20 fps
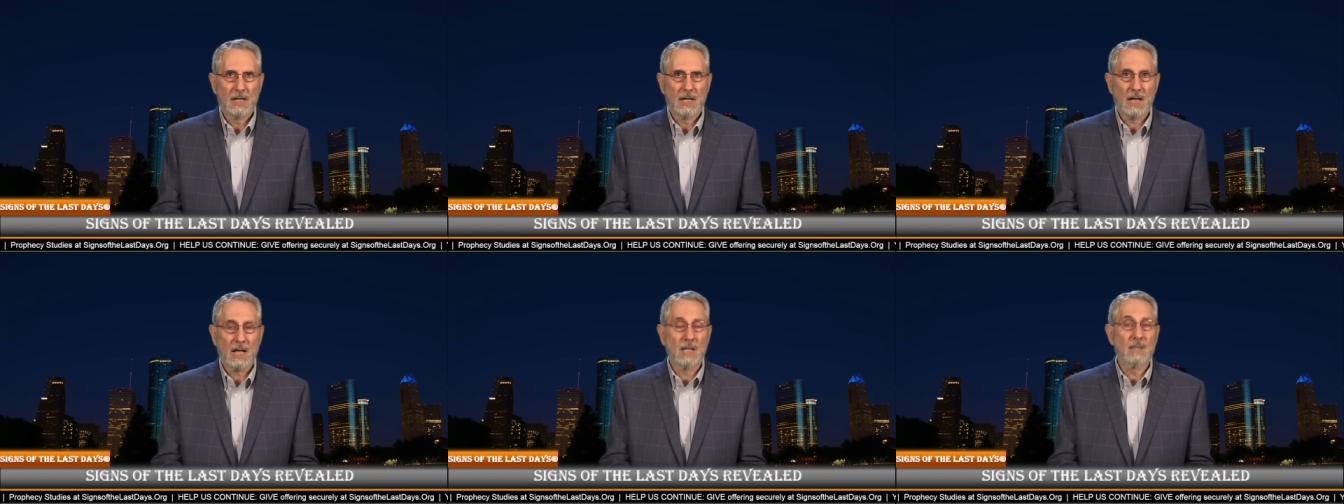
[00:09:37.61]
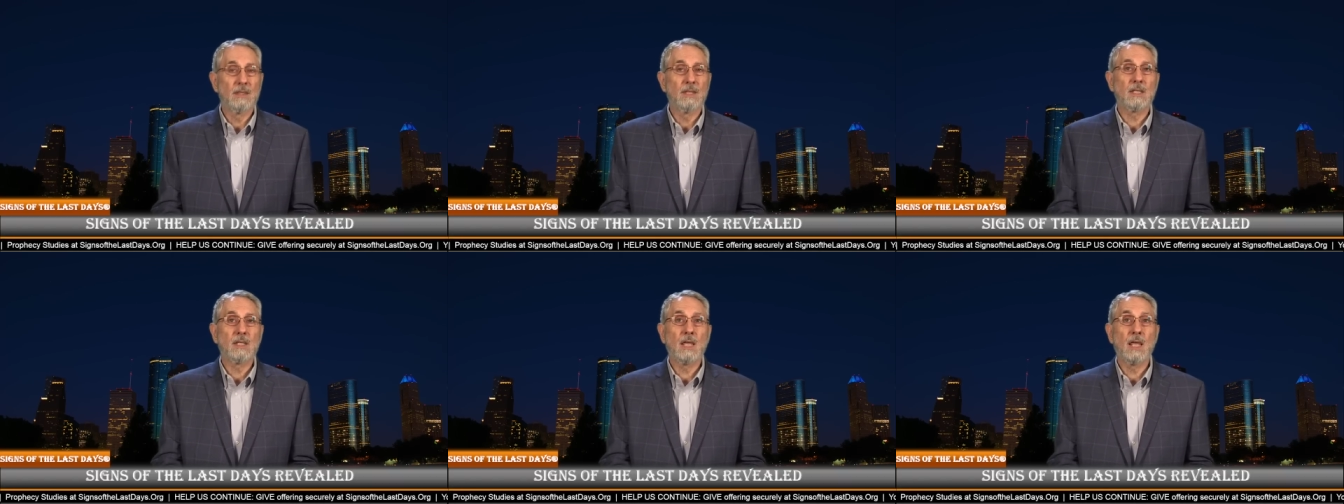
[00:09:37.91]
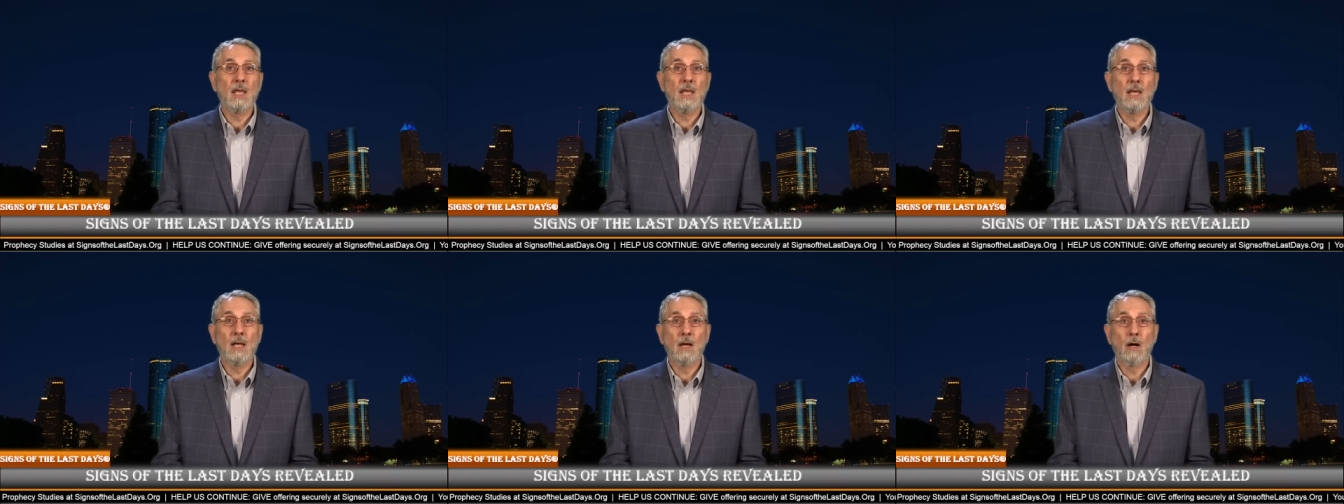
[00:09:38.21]
And the
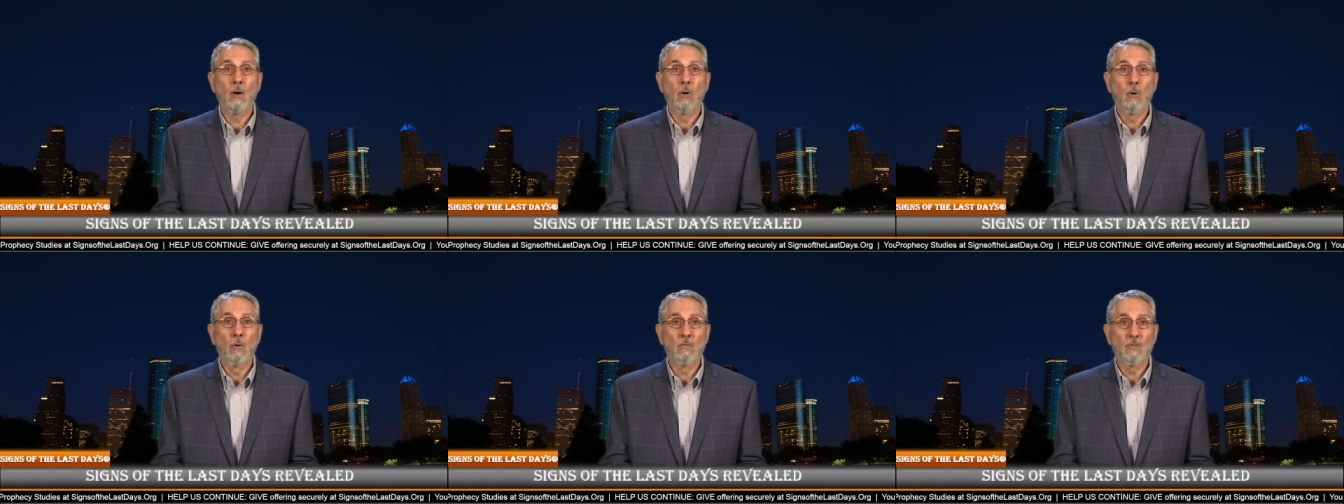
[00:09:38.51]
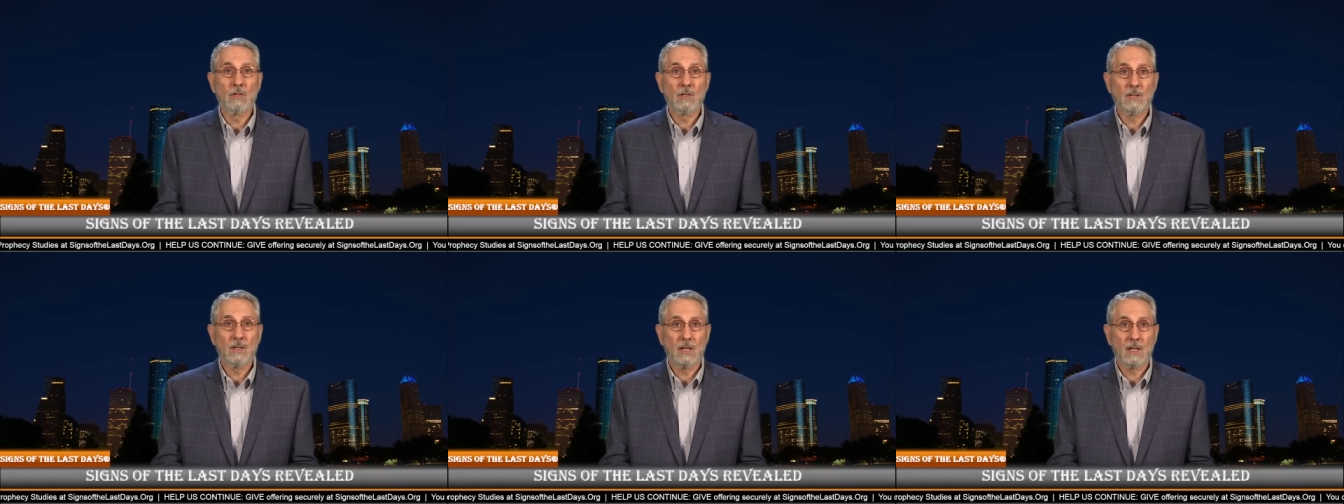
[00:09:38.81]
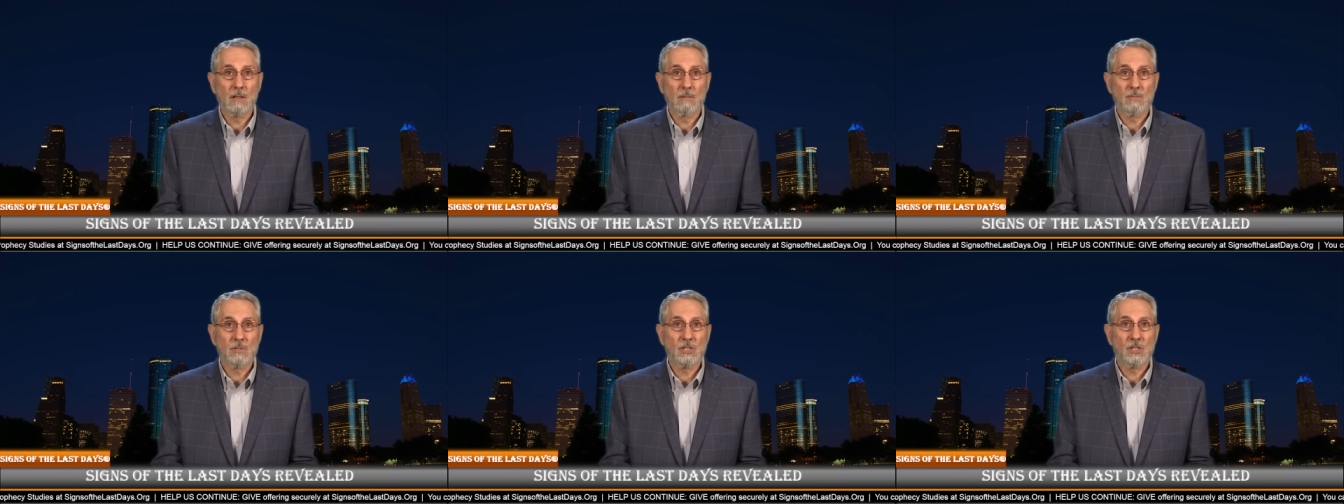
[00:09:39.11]
king over
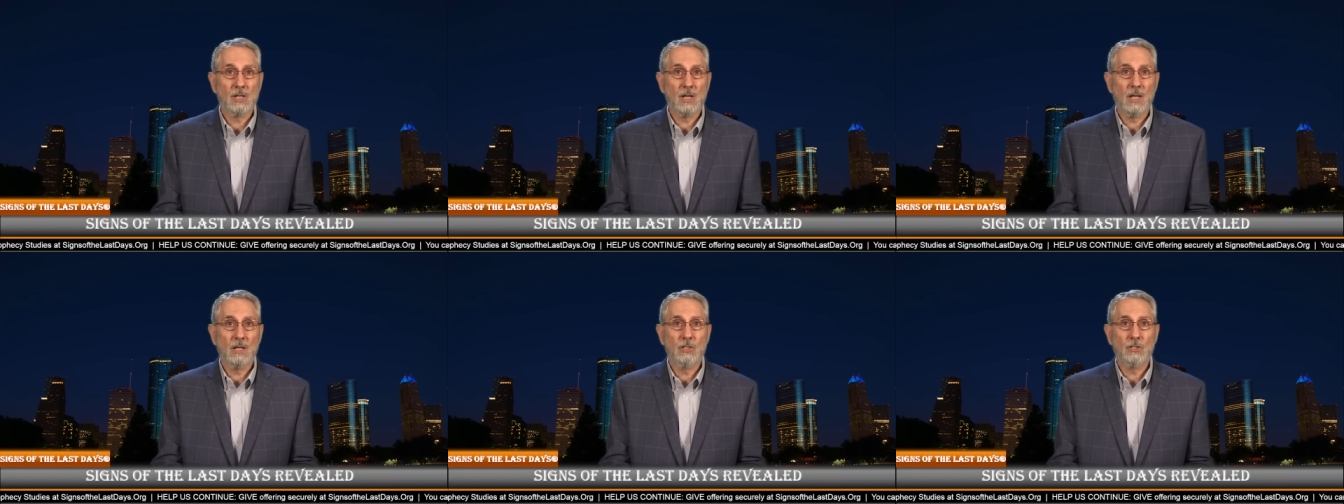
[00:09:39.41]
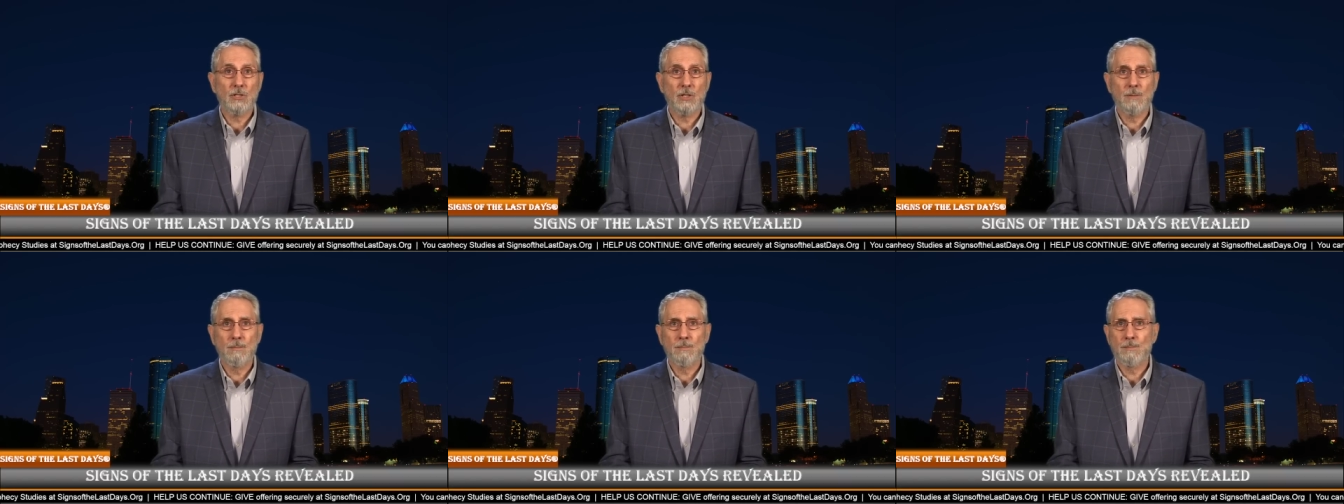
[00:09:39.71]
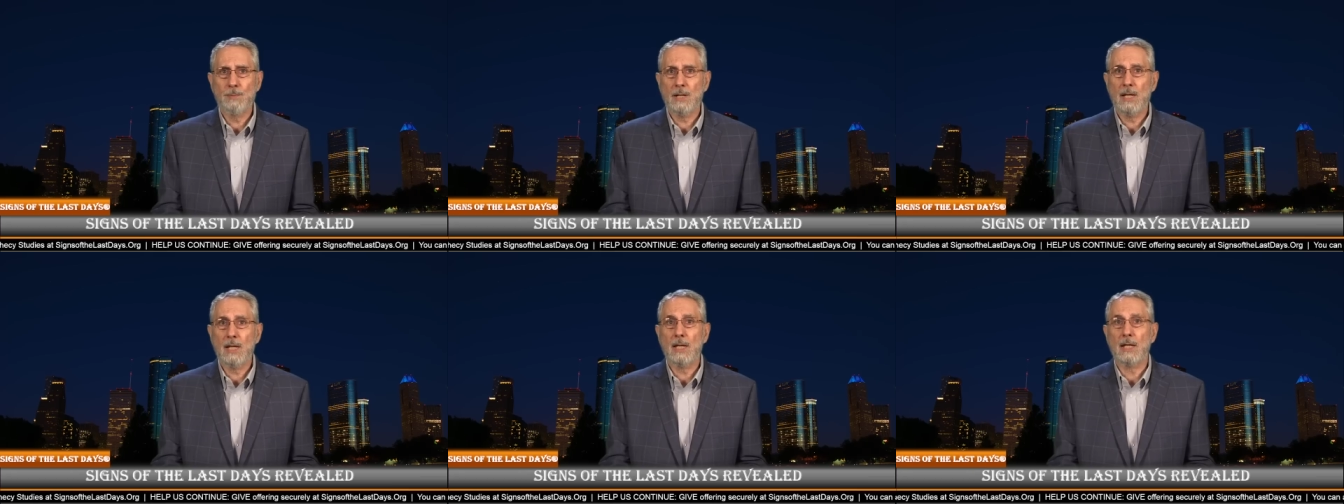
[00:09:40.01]
them, Xi
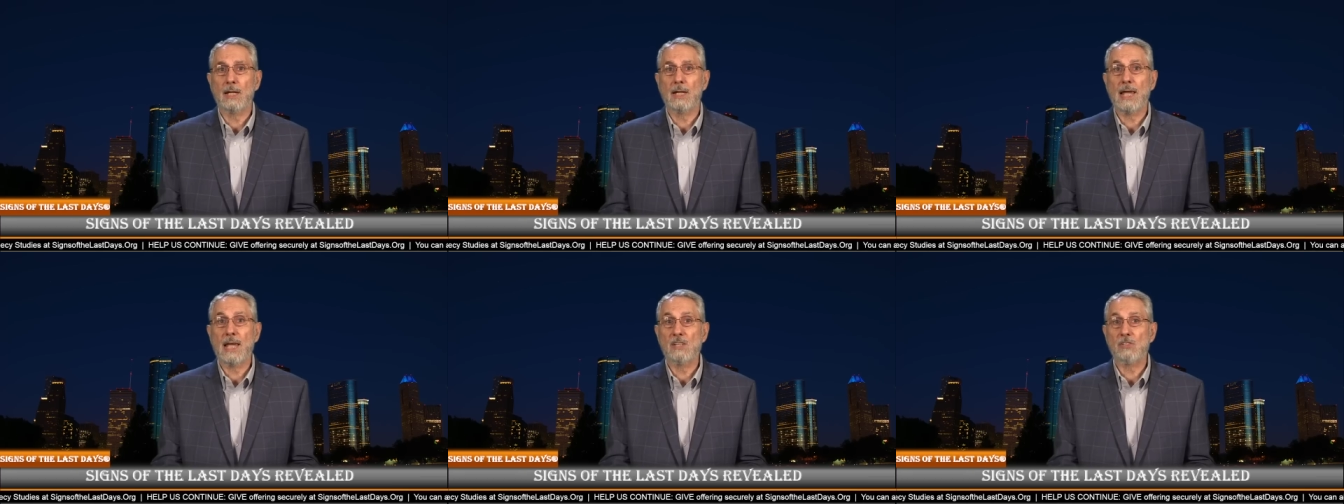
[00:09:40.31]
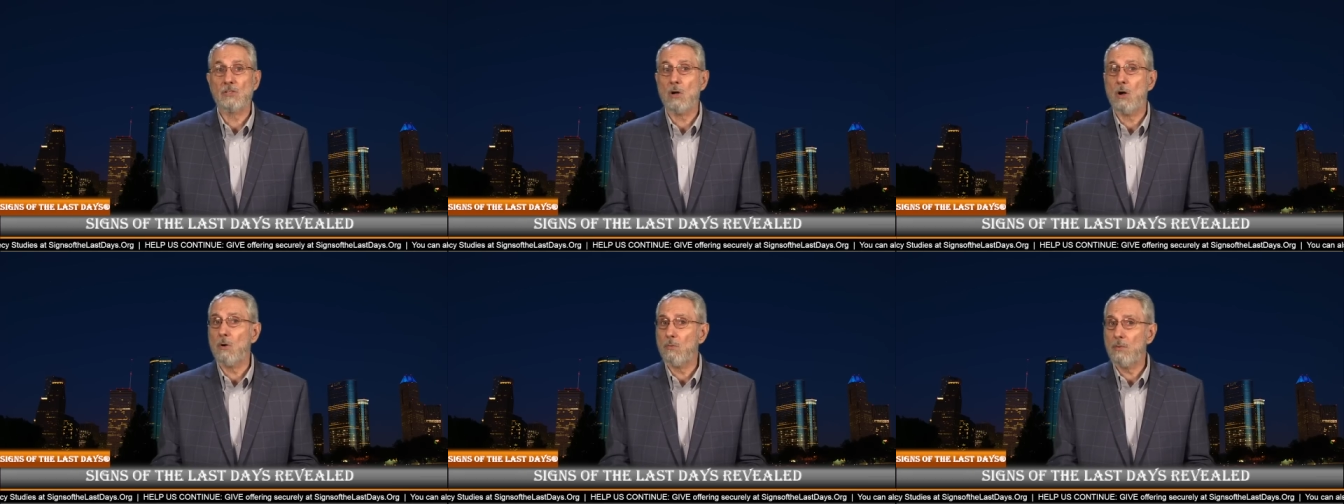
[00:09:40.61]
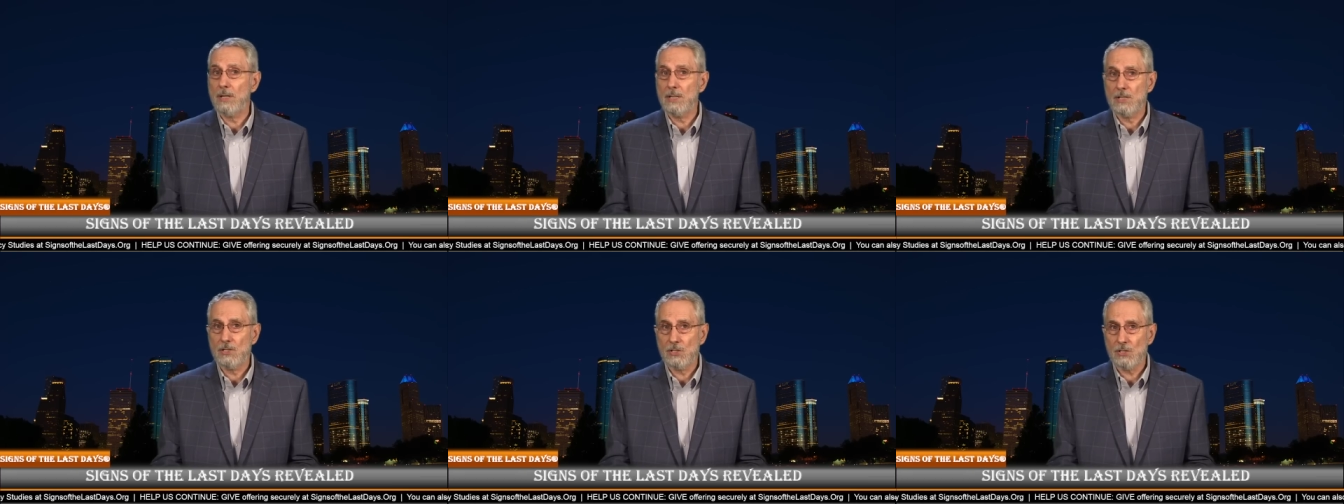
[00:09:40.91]
Jinping, has
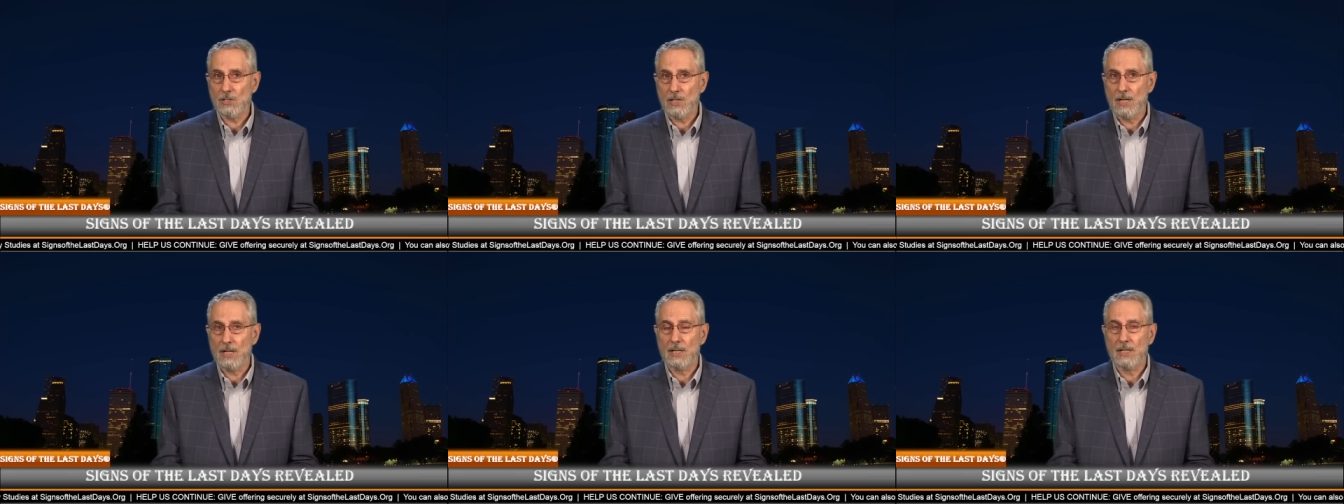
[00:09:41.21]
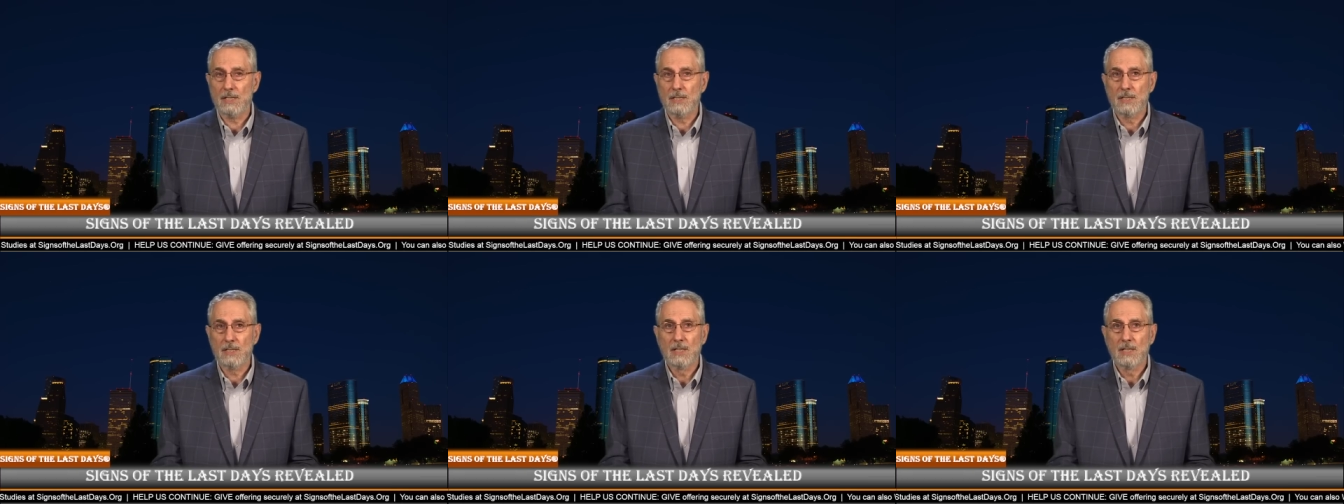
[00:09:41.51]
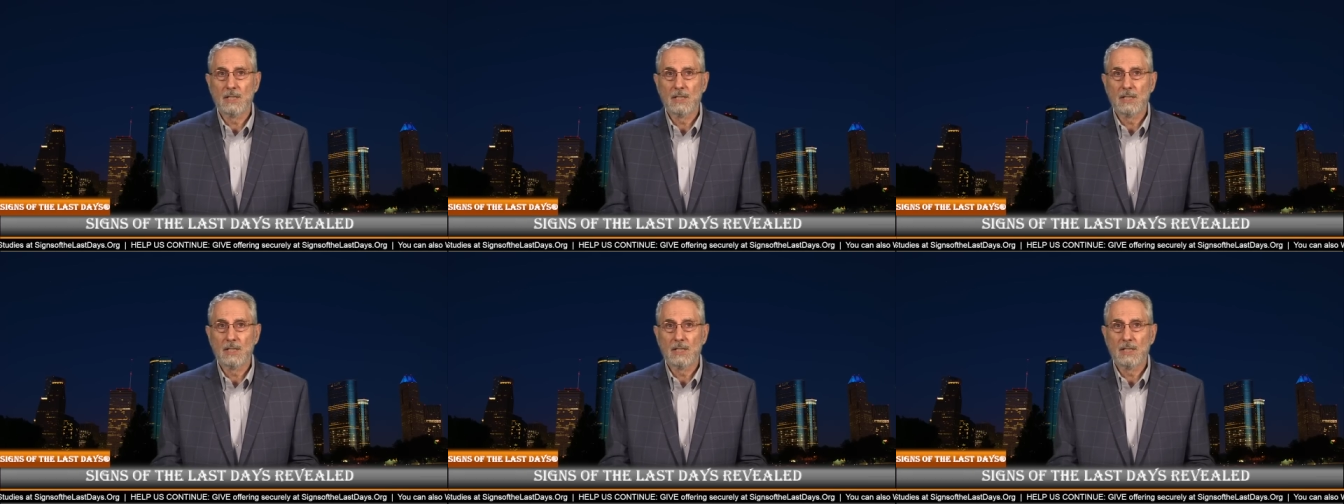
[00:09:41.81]
already said